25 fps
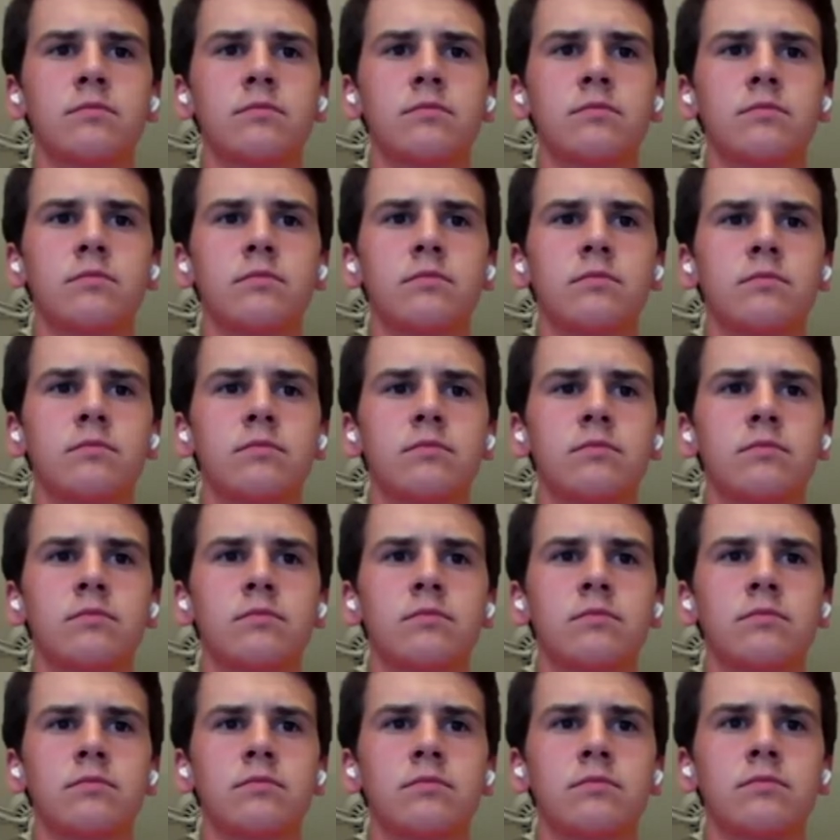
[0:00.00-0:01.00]

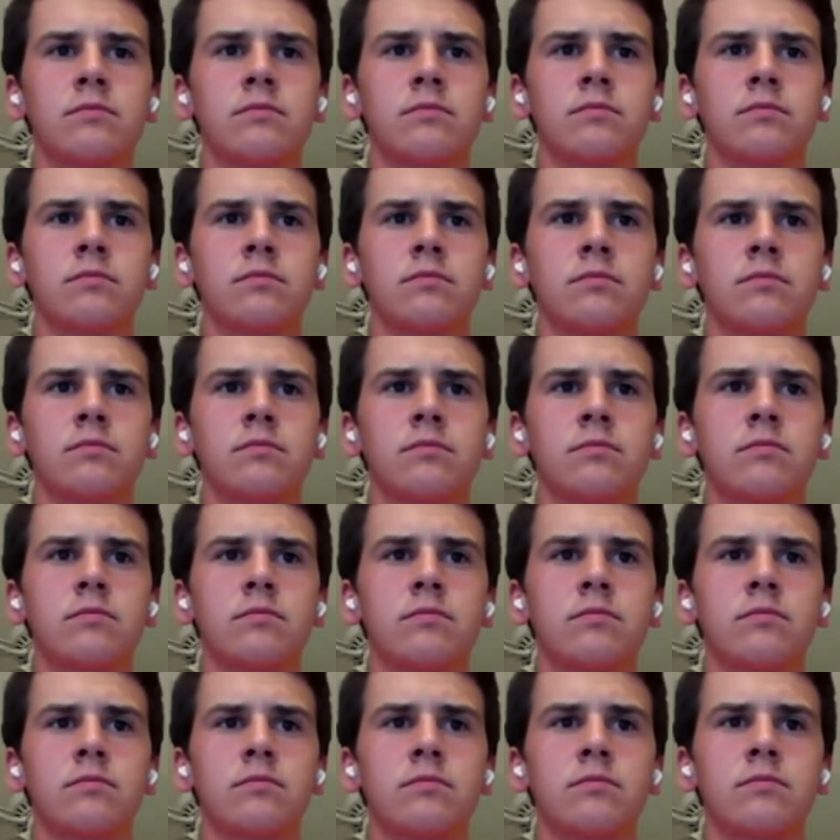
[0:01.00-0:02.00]

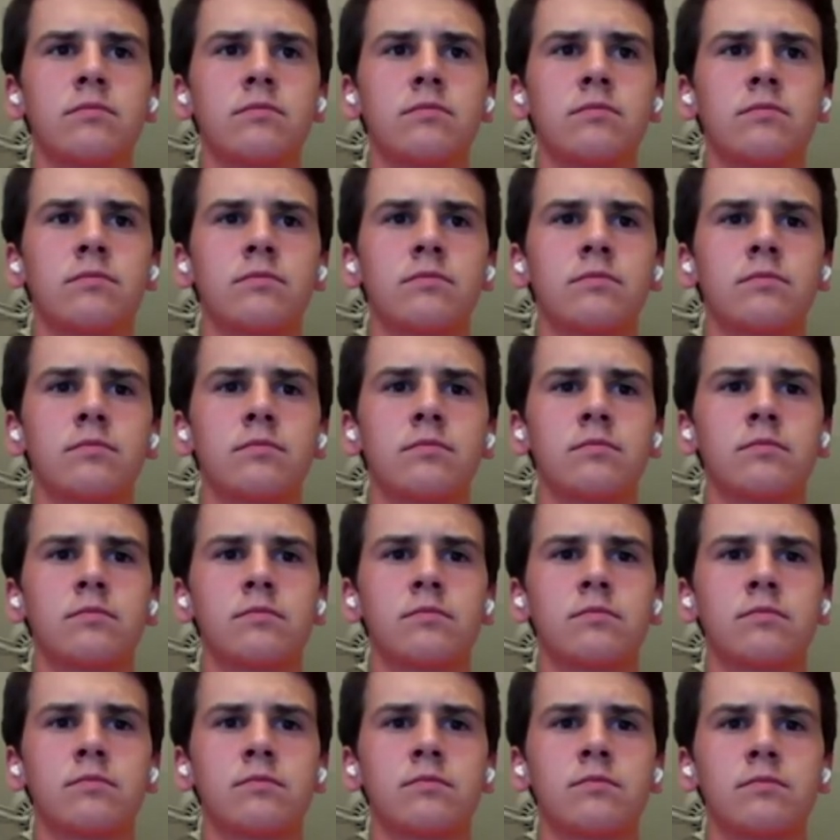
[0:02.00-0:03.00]

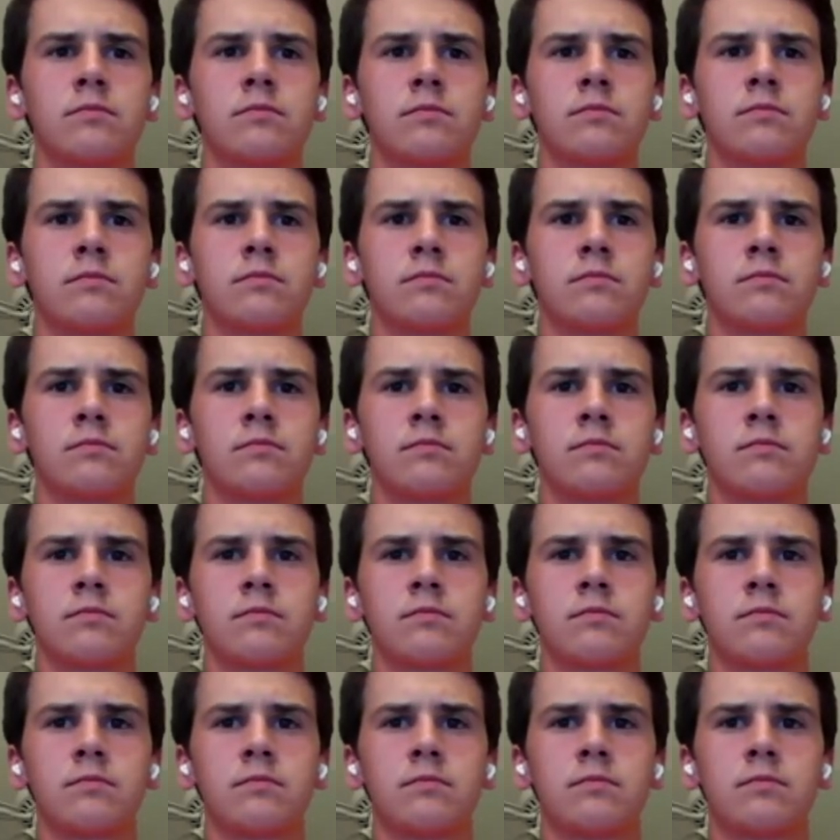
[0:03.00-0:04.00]

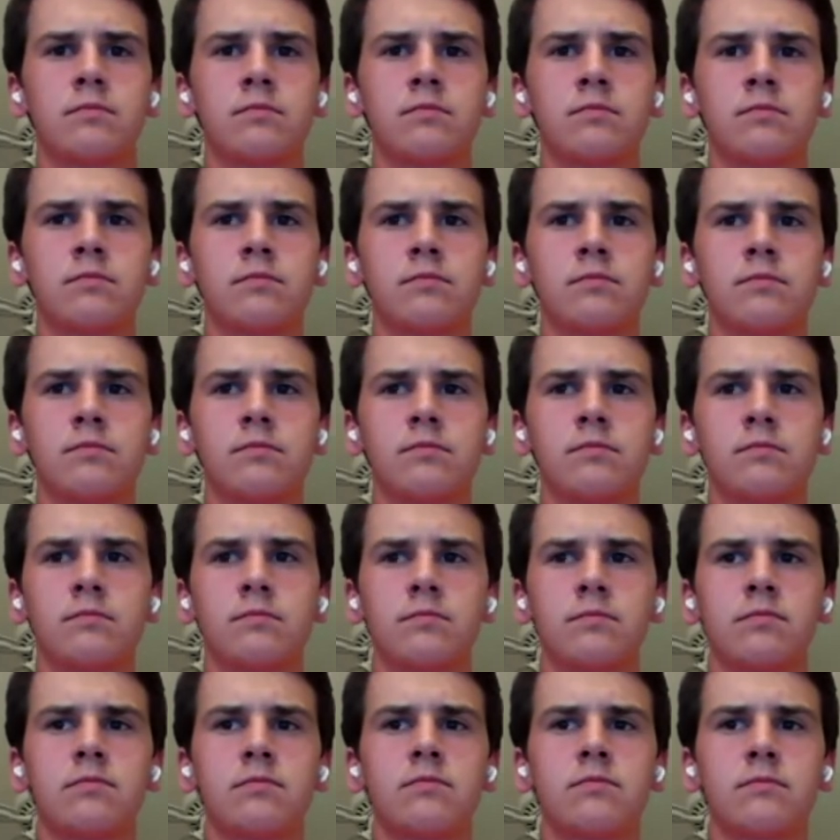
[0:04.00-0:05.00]

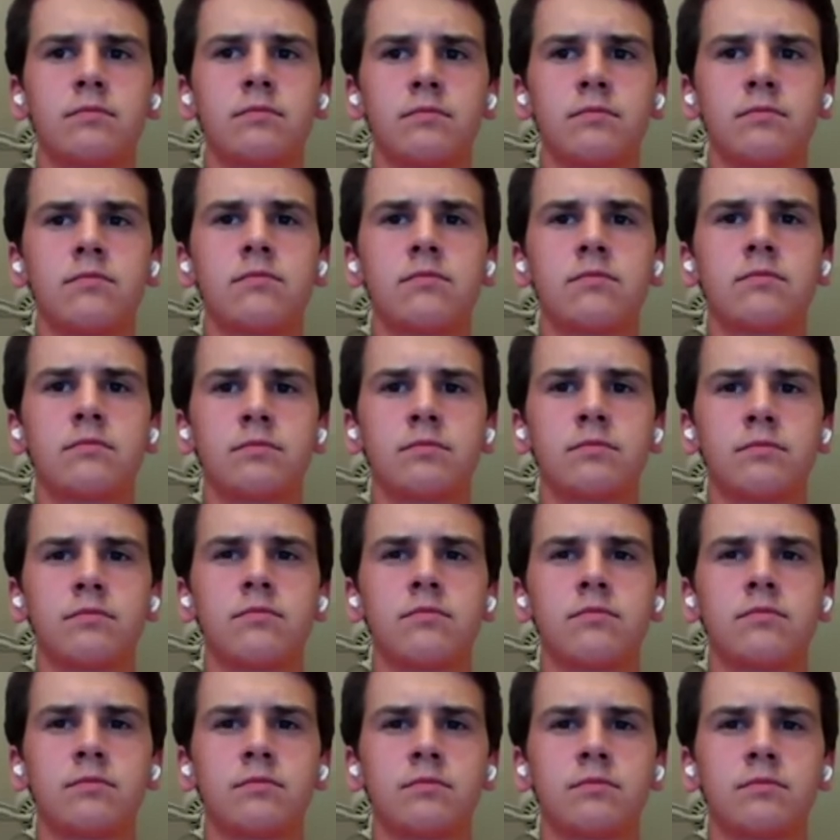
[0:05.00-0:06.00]

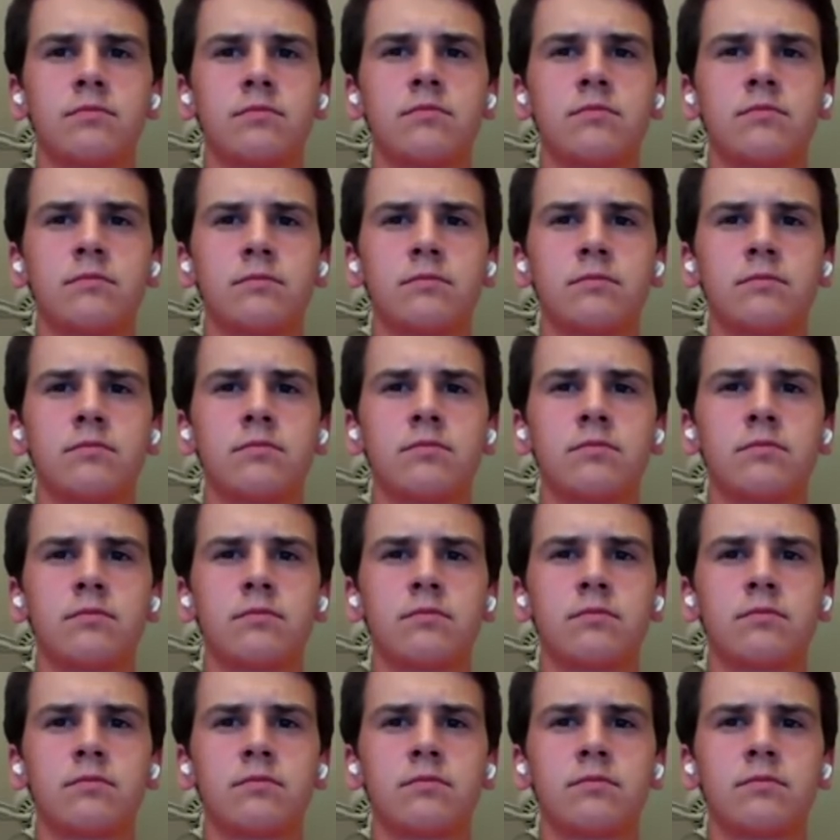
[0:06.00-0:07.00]

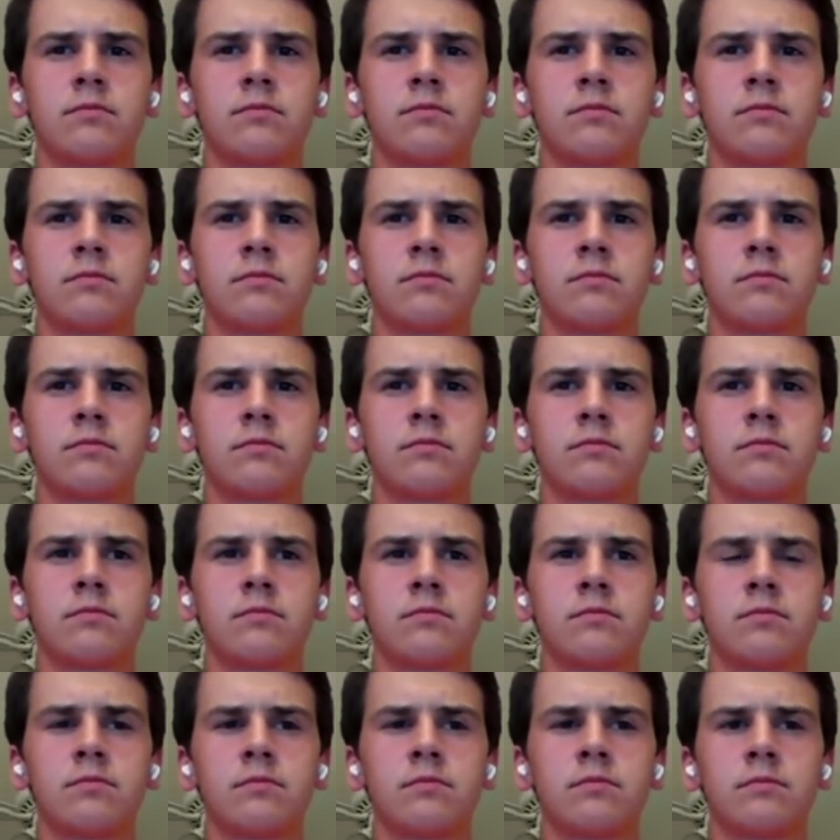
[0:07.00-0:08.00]
No words are spoken by the person on screen.